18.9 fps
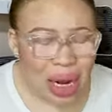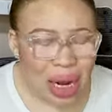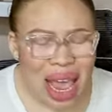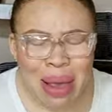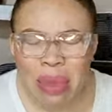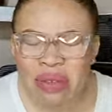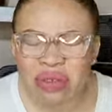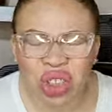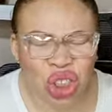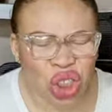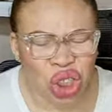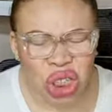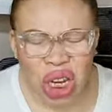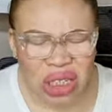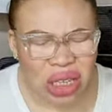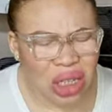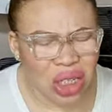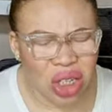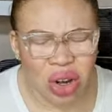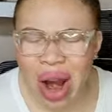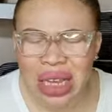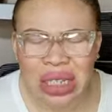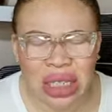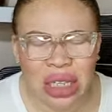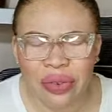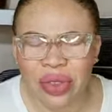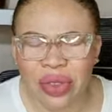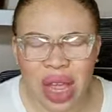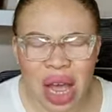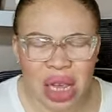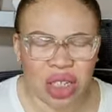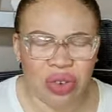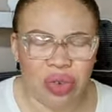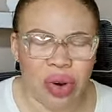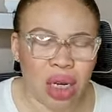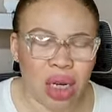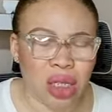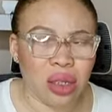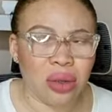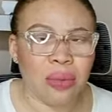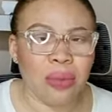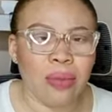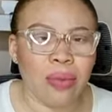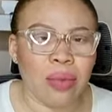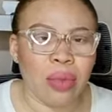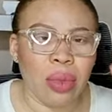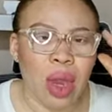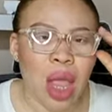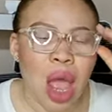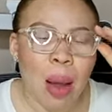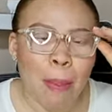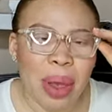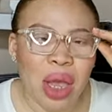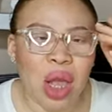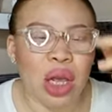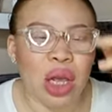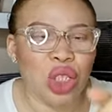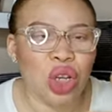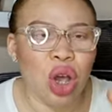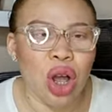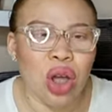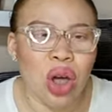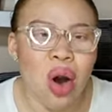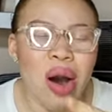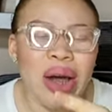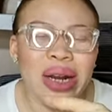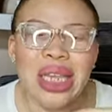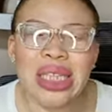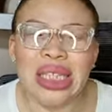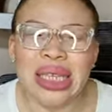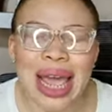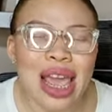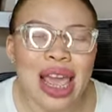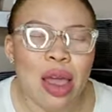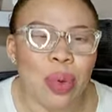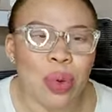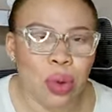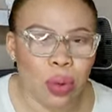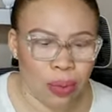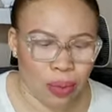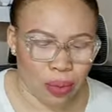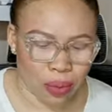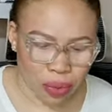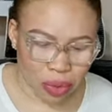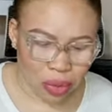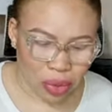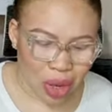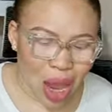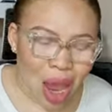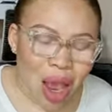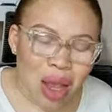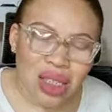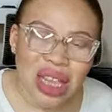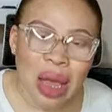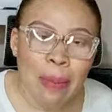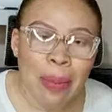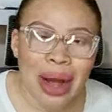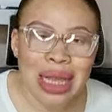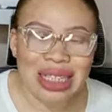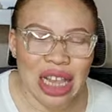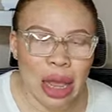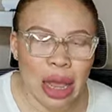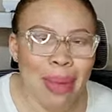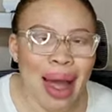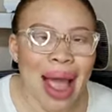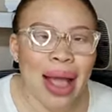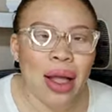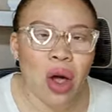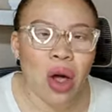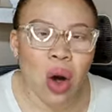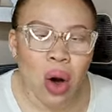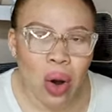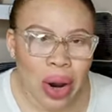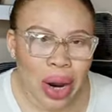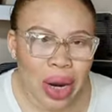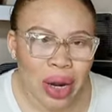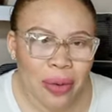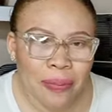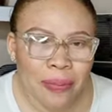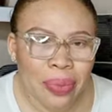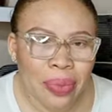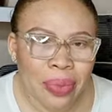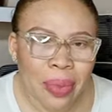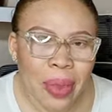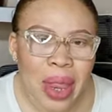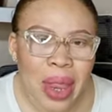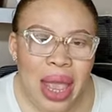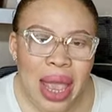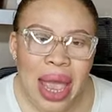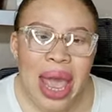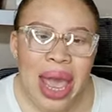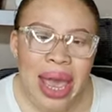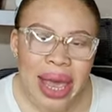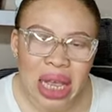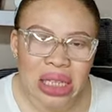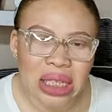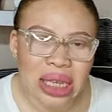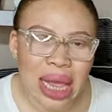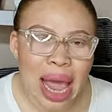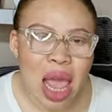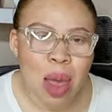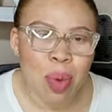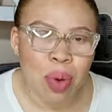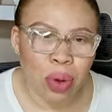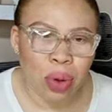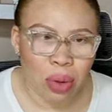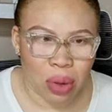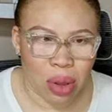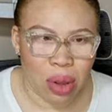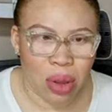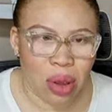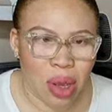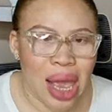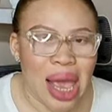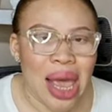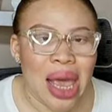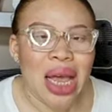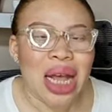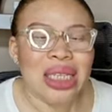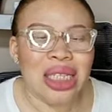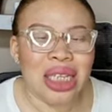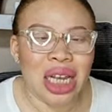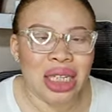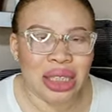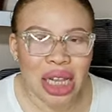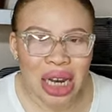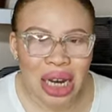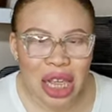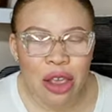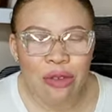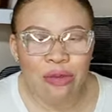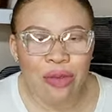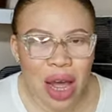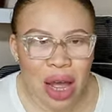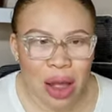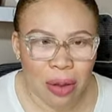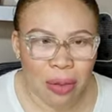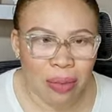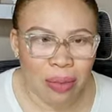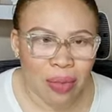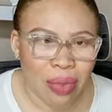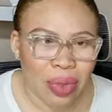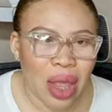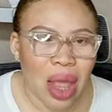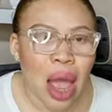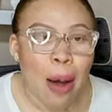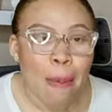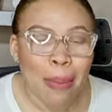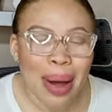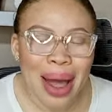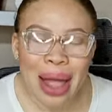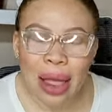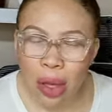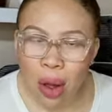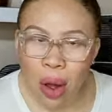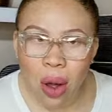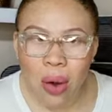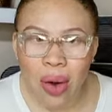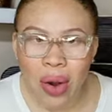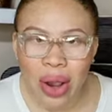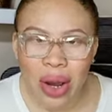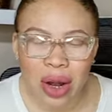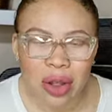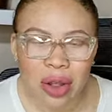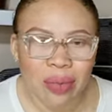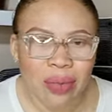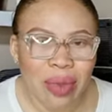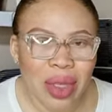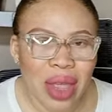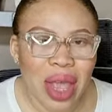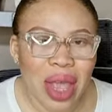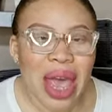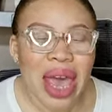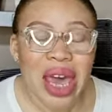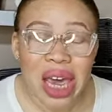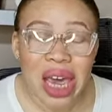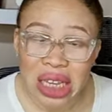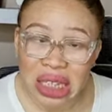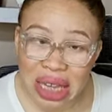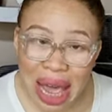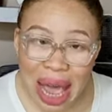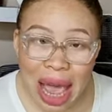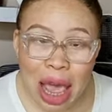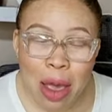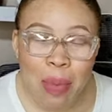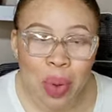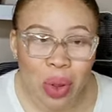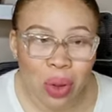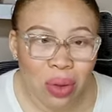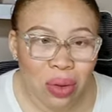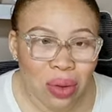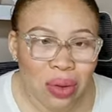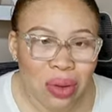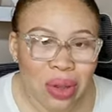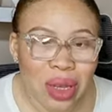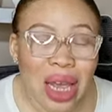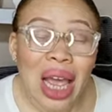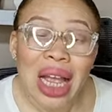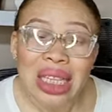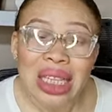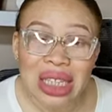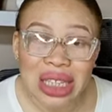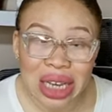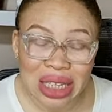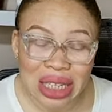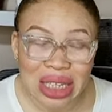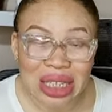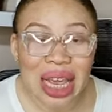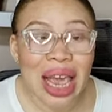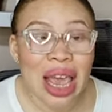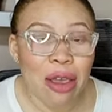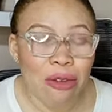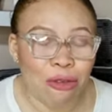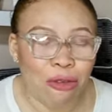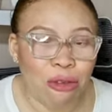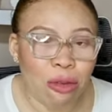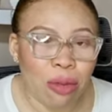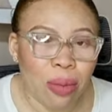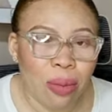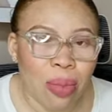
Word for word: the name of Jesus Christ of Nazareth, because your God is able. Somebody say, My God is able to deliver. My God is able to save.